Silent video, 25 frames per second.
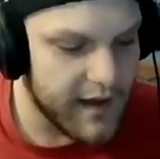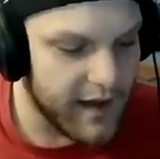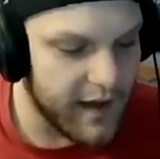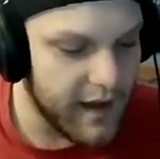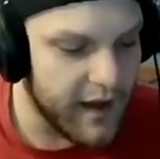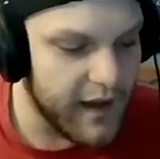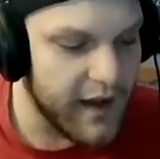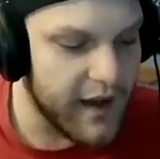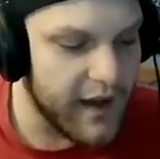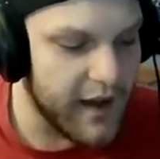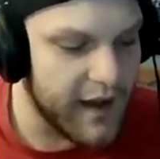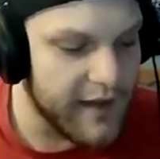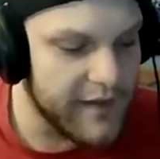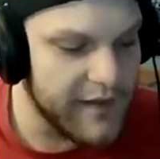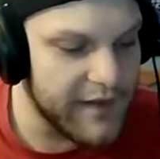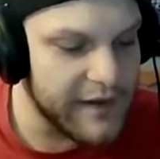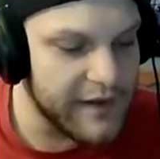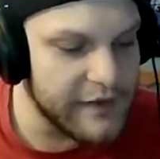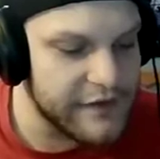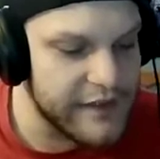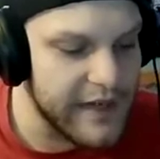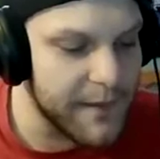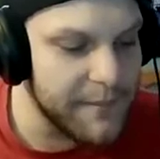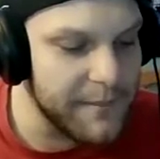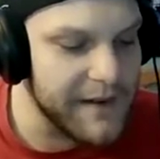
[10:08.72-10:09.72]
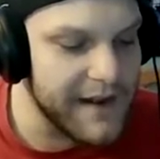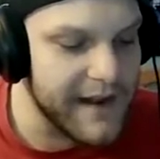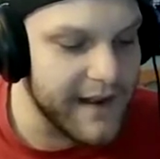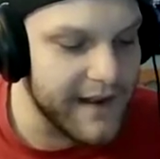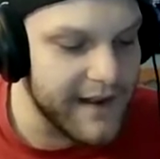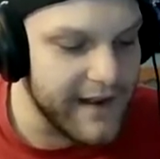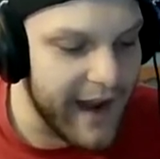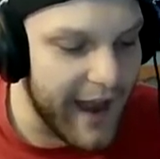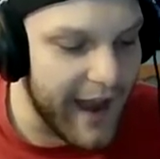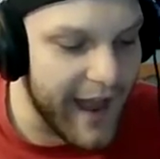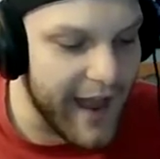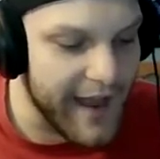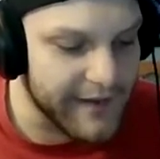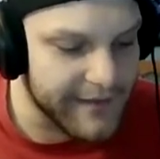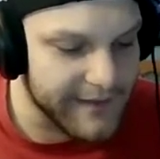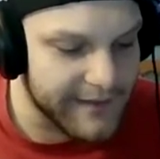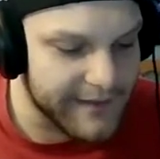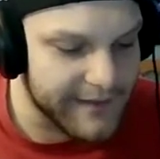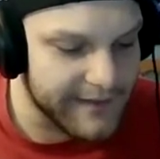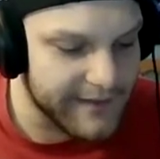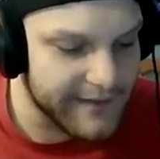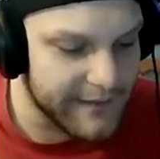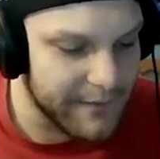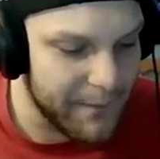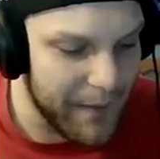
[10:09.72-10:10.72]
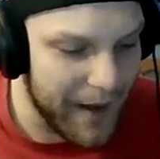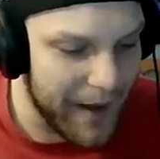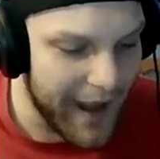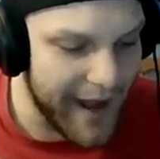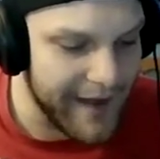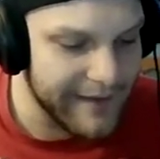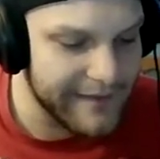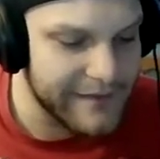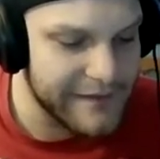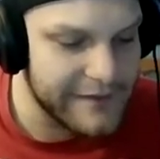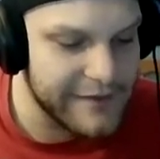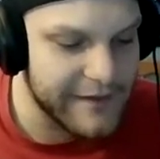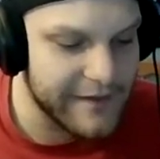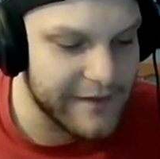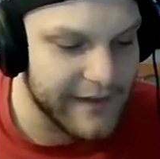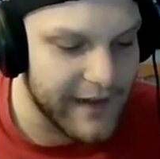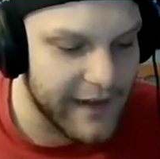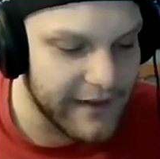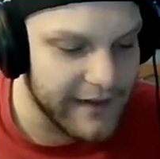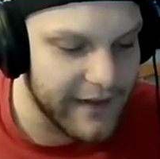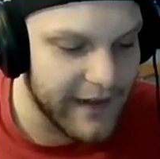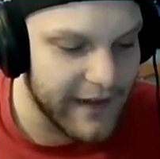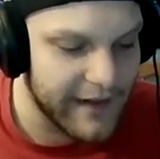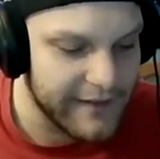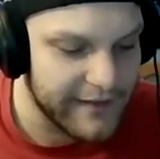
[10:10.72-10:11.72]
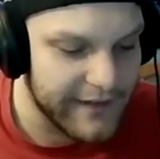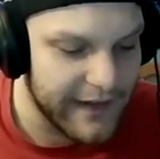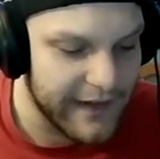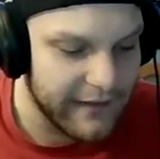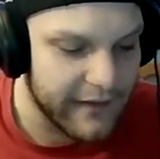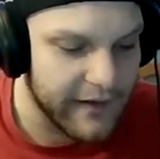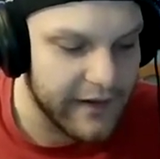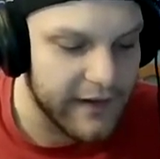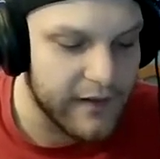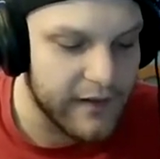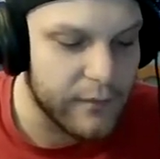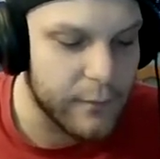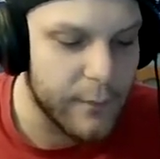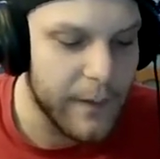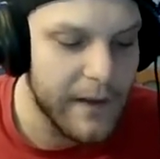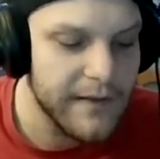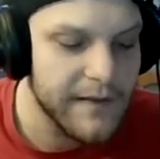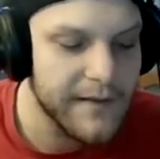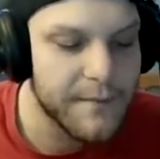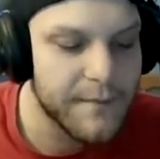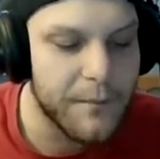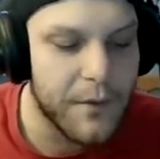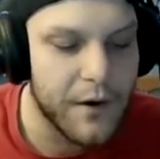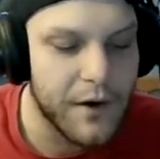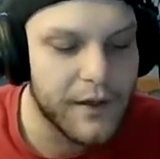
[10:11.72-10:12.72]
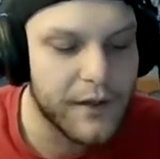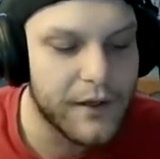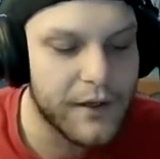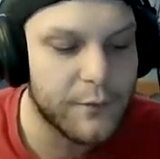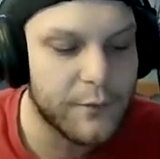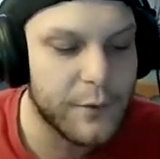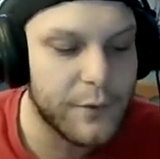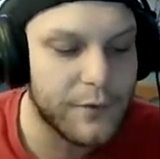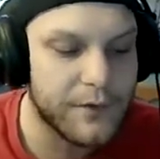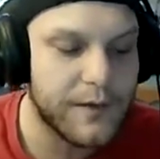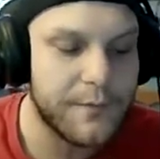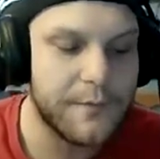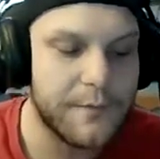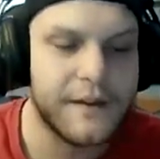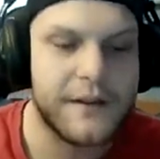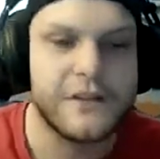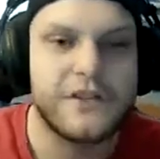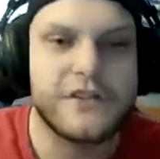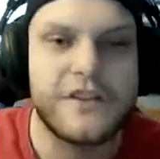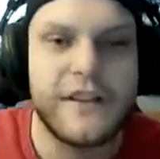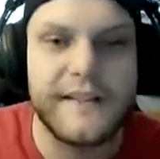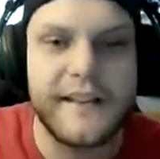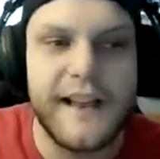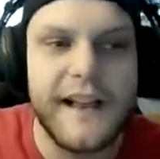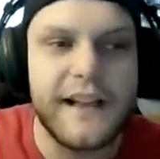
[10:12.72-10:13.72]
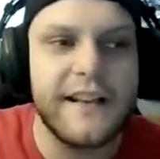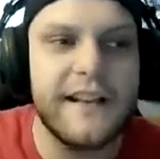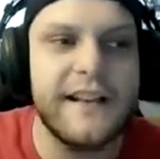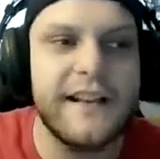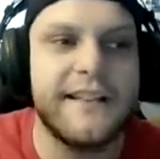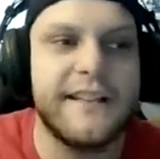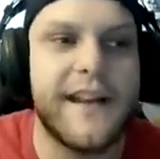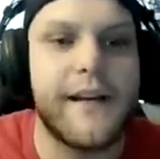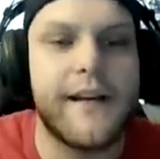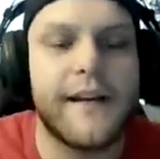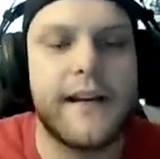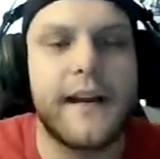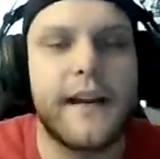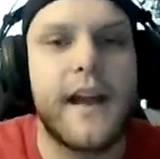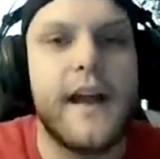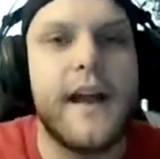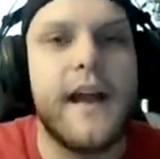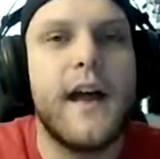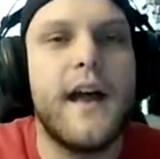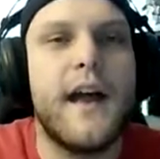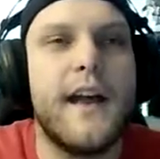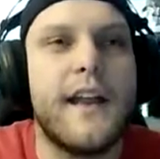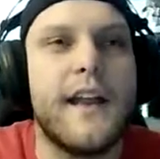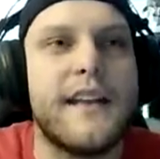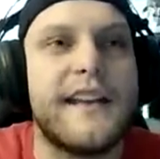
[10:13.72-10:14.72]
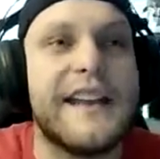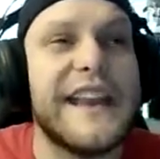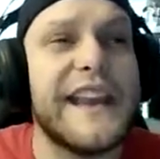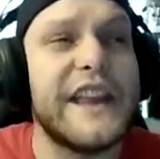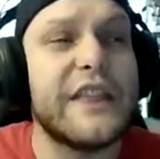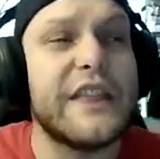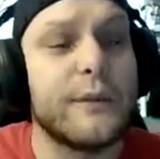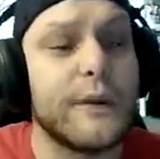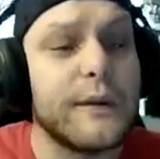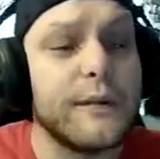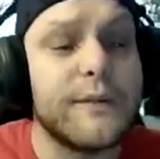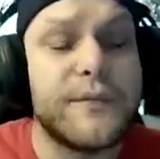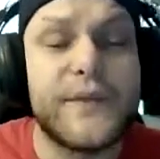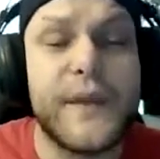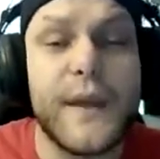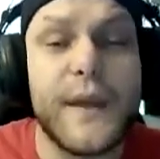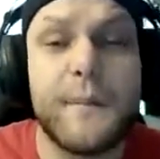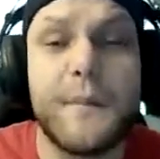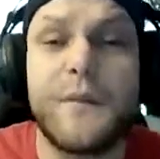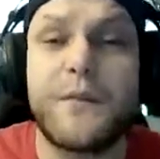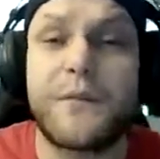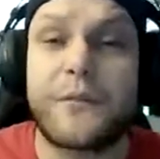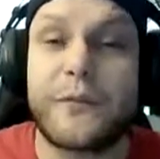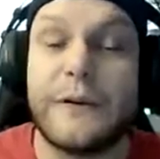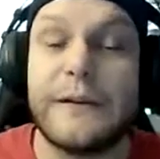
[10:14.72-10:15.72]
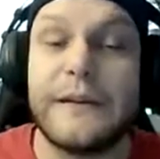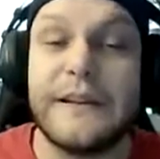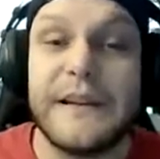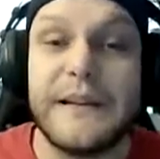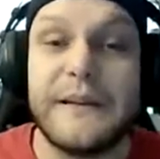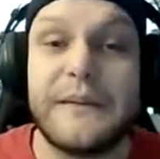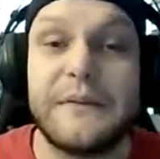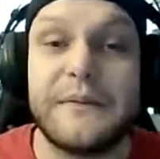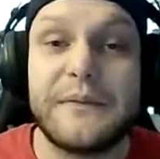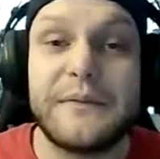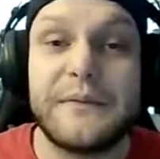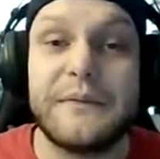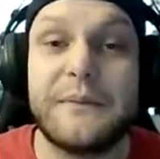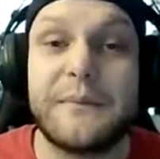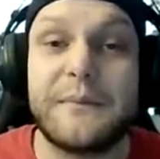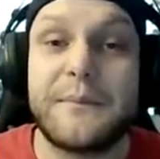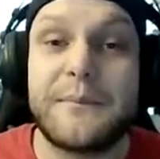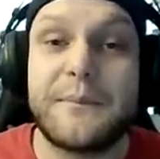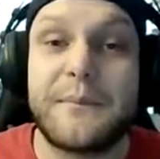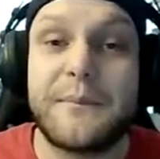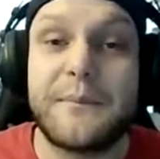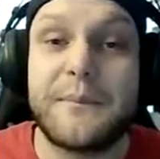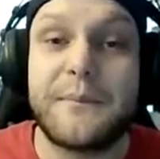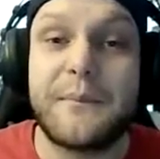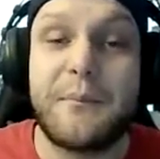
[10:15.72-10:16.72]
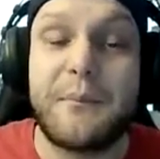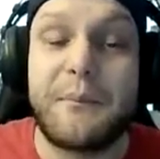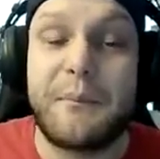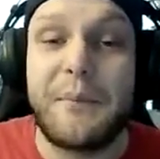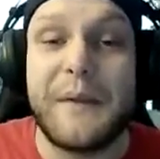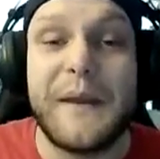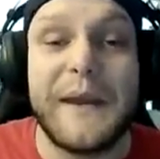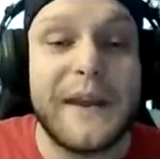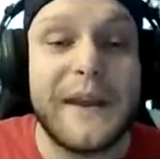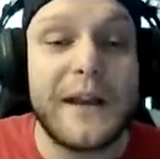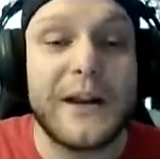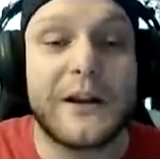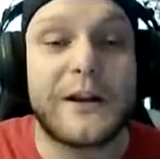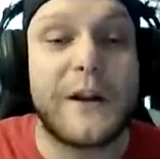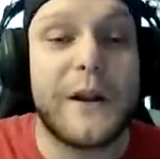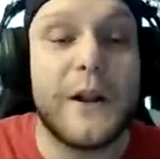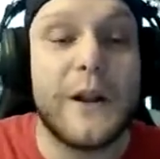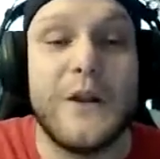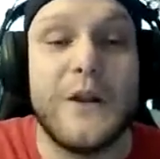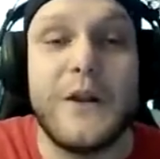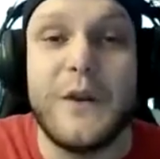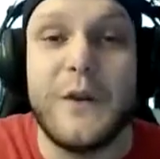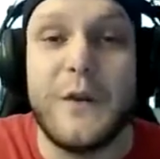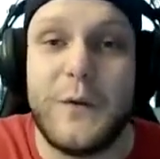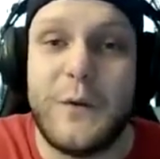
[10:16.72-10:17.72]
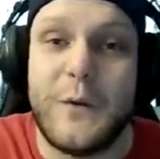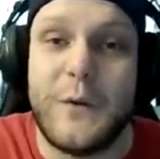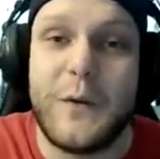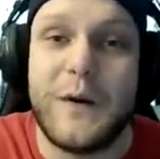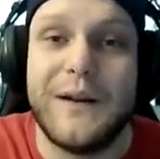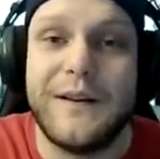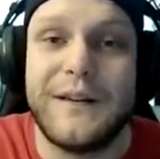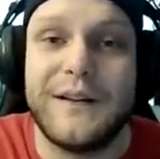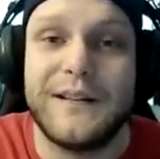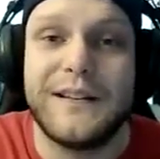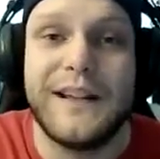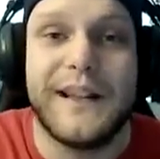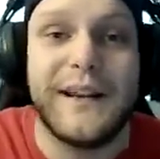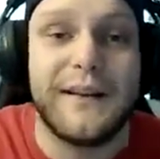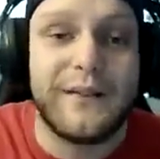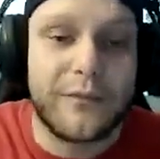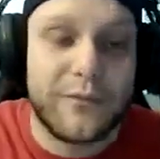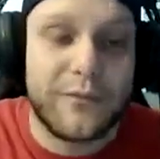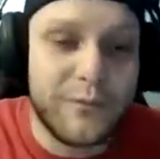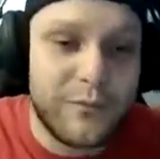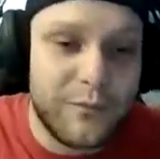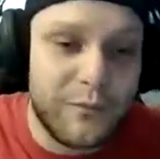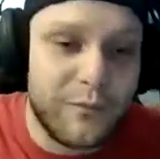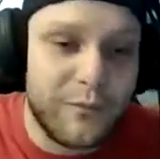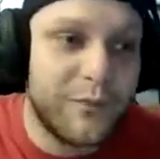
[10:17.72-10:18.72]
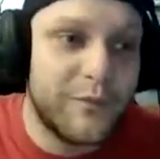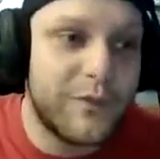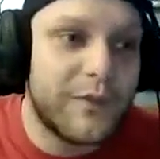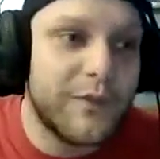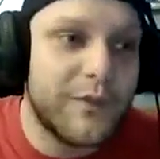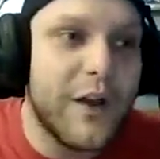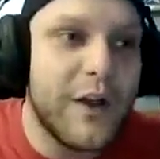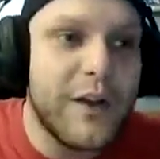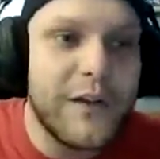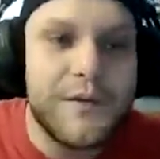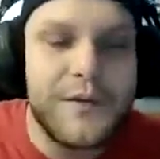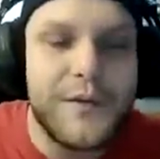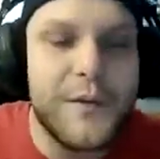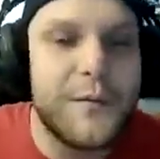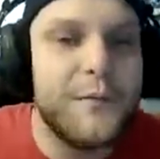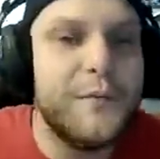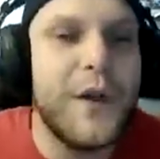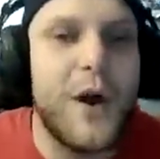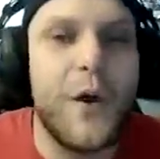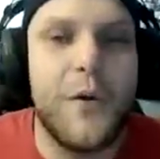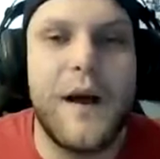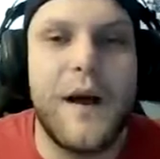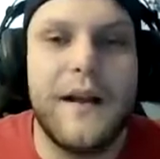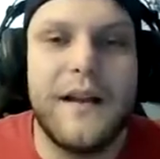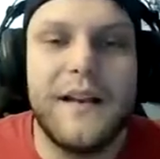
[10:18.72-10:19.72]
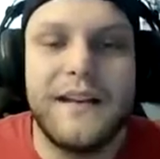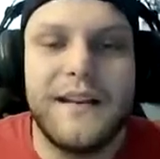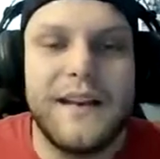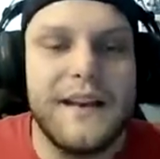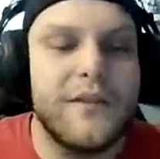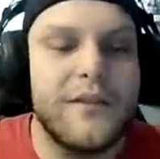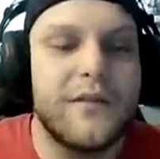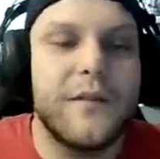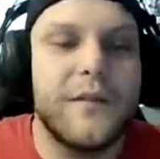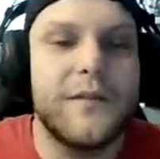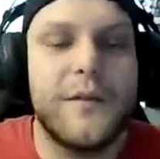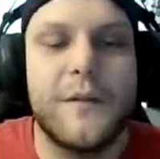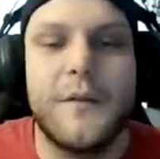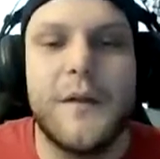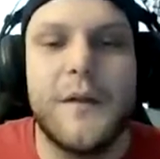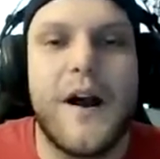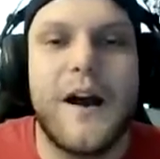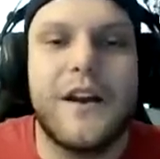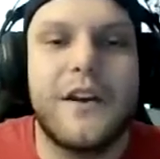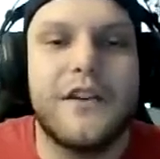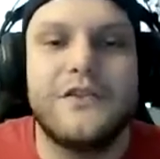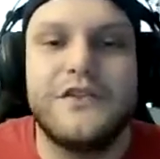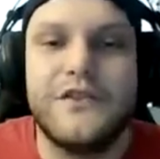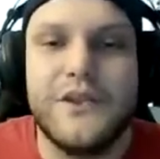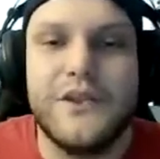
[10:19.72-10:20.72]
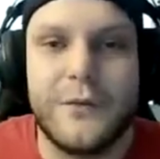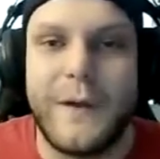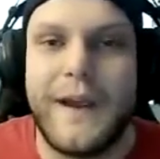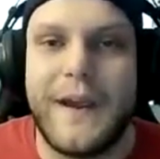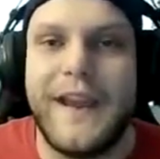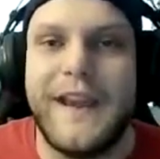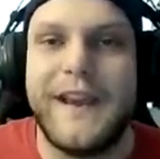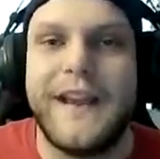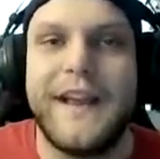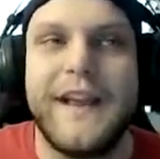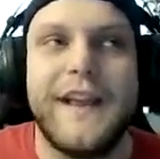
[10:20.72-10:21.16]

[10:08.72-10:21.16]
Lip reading: And then Jemmy and Yes passed Gisela and Derek, as well as Mark and Ruthie, because Gisela and Derek, neither of them have really been in a canoe. Like none of them know, neither of them know how to do it.